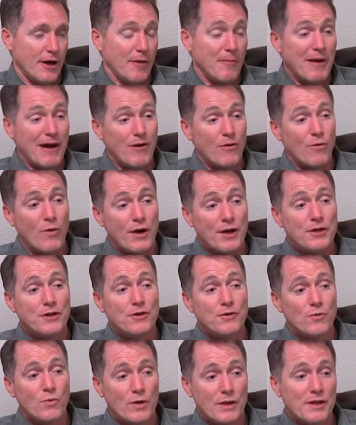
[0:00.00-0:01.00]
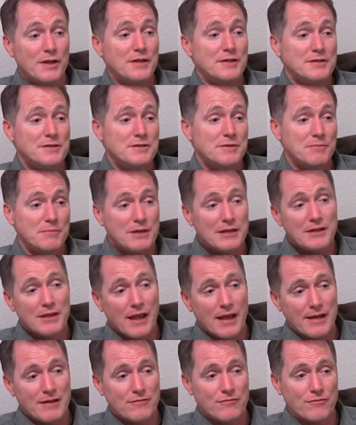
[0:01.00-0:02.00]
about what you're willing to be
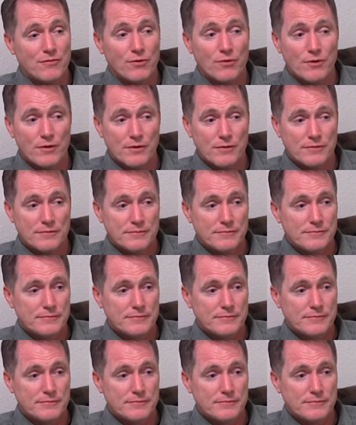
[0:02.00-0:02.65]
late for.